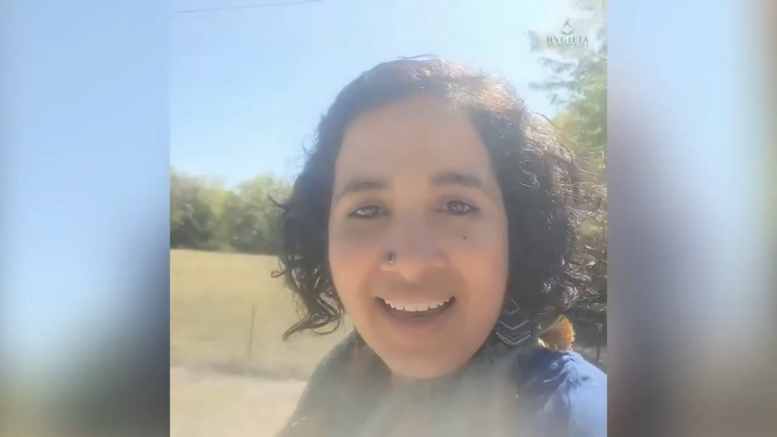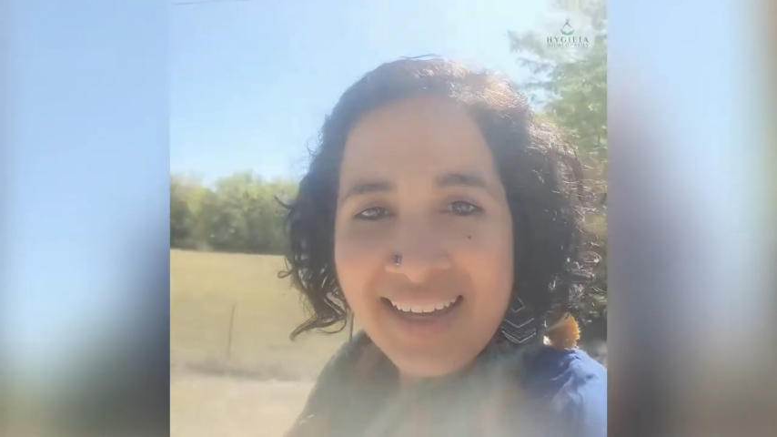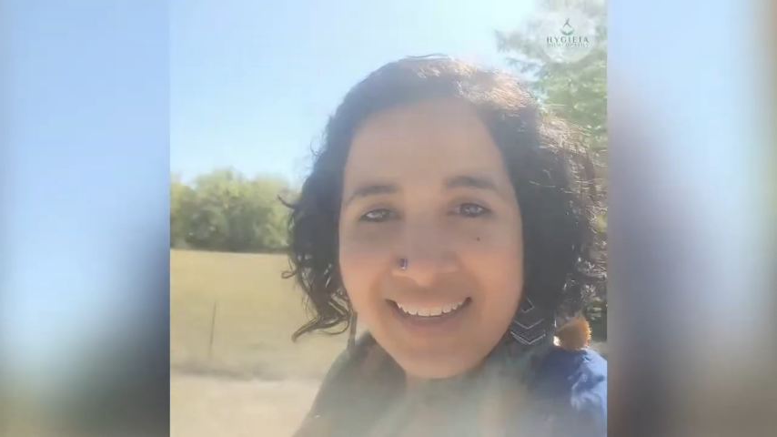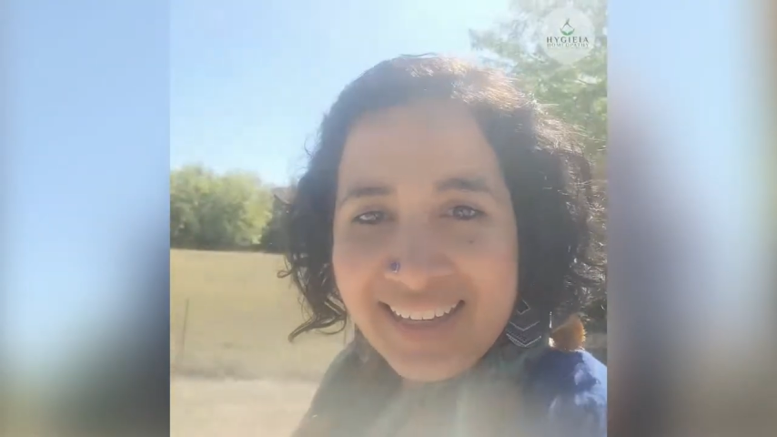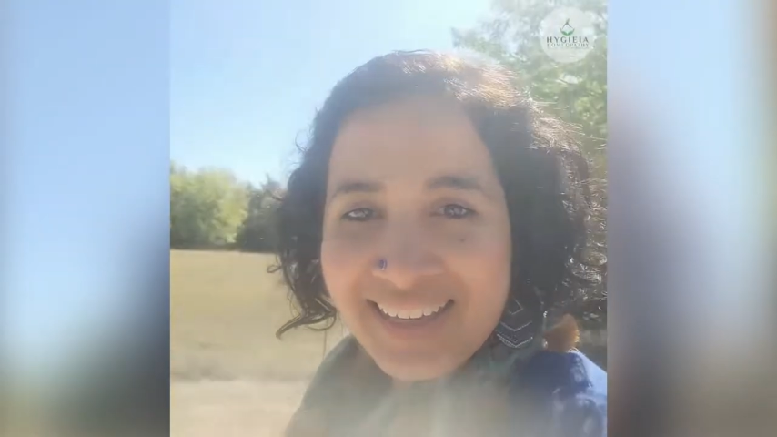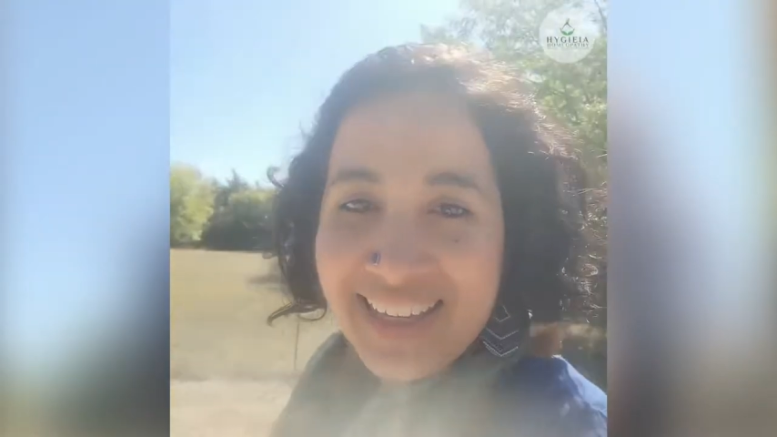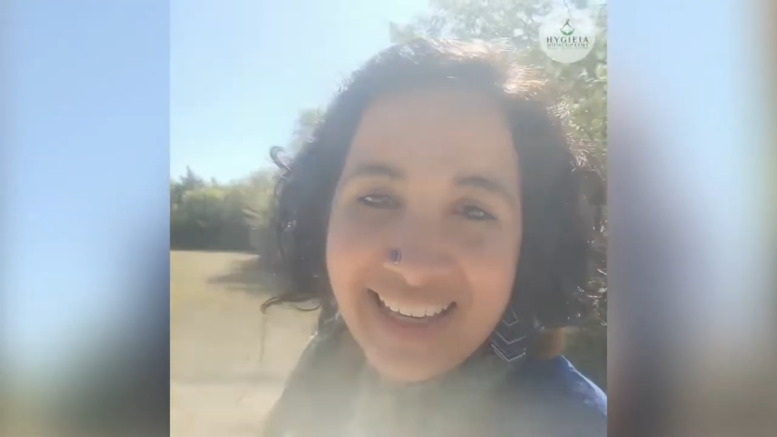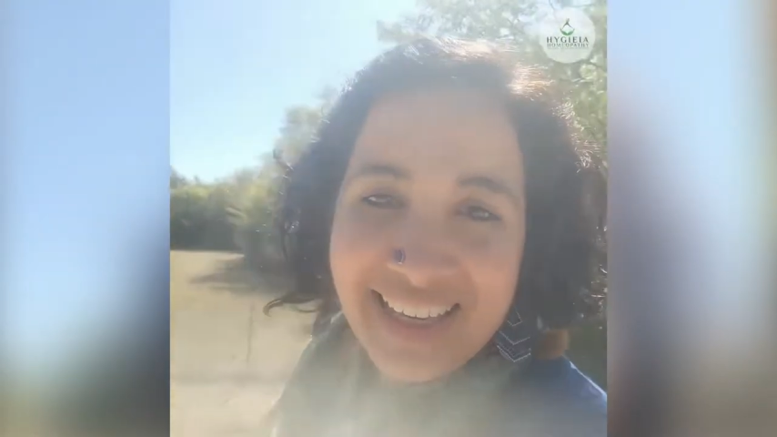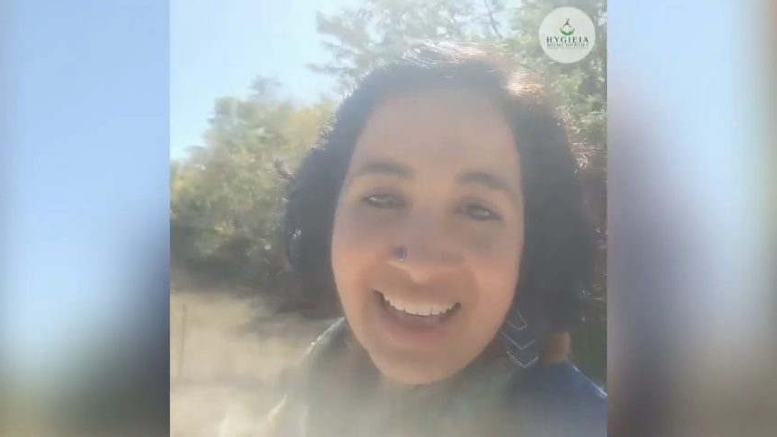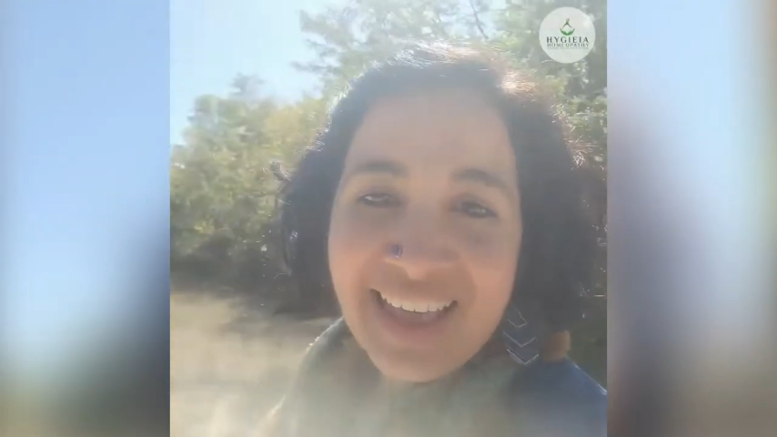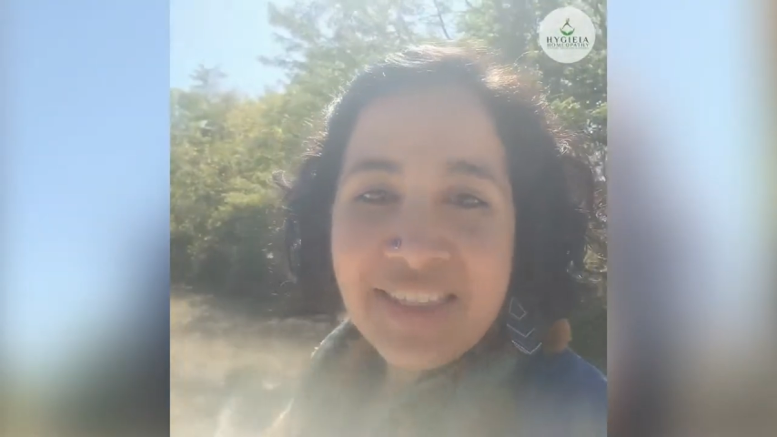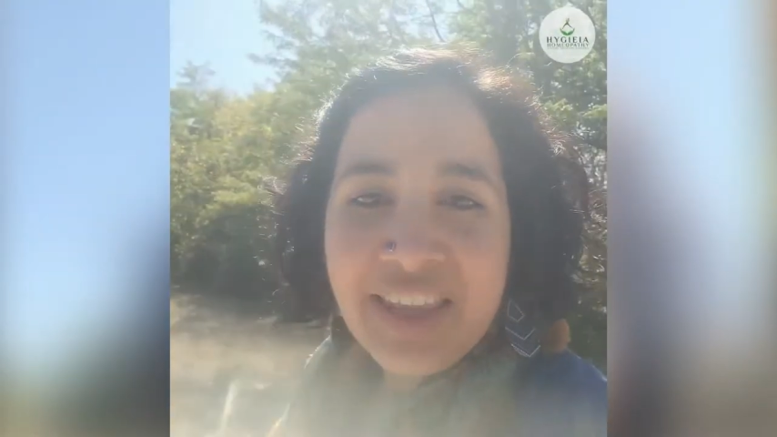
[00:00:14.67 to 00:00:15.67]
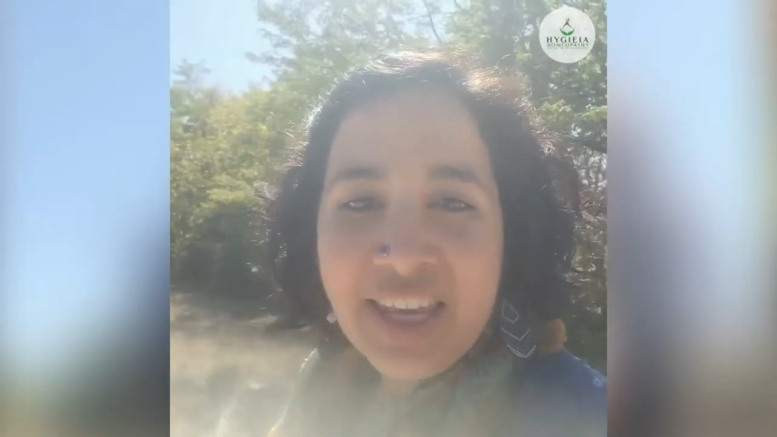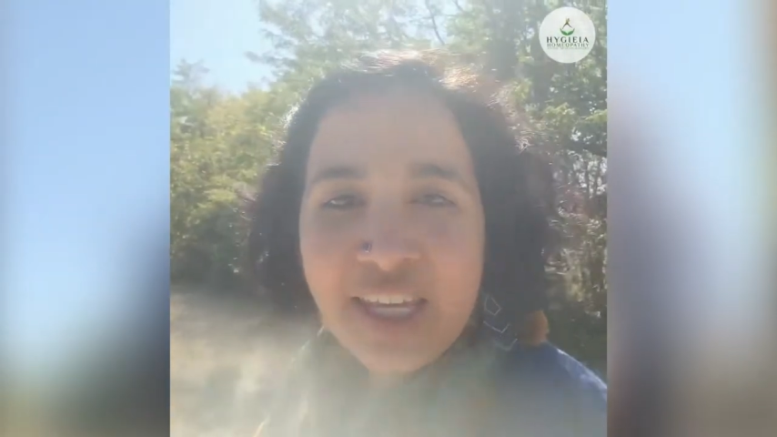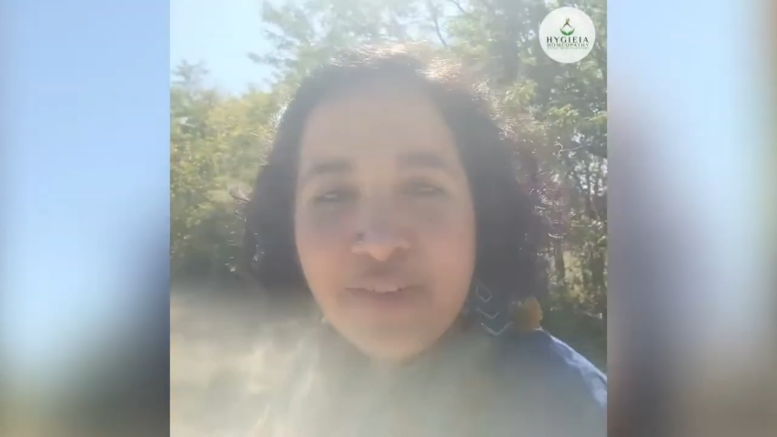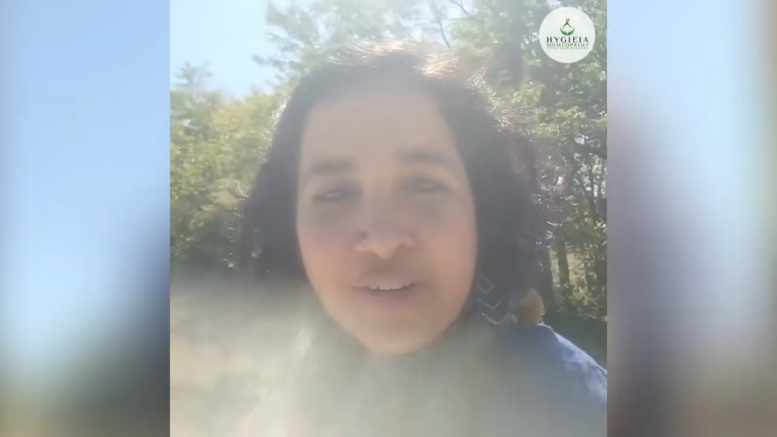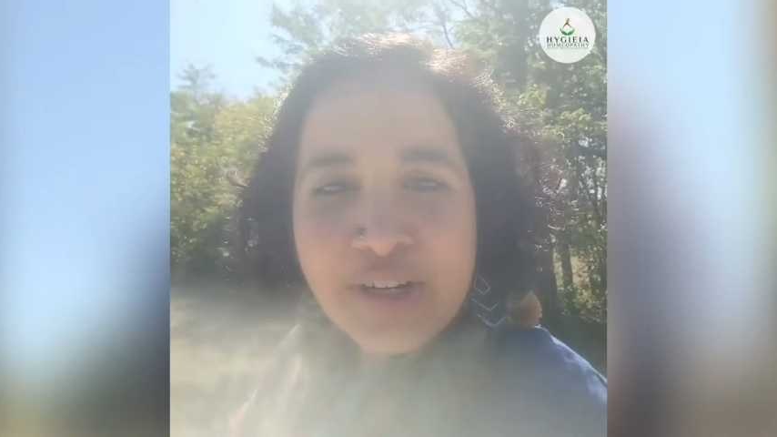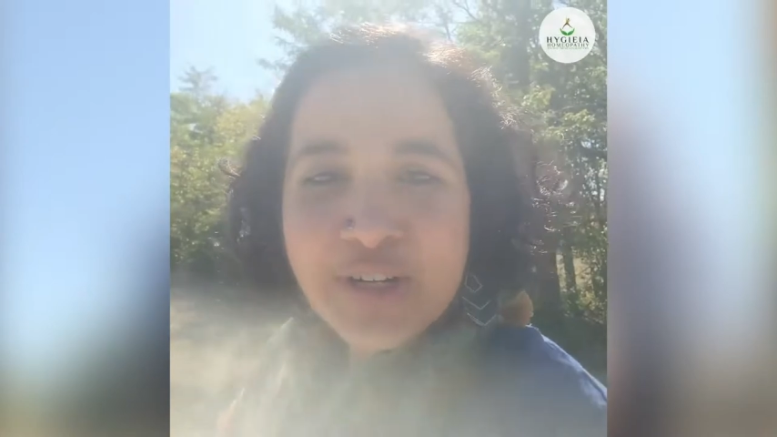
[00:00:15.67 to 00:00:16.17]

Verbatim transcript: Hi, thank you for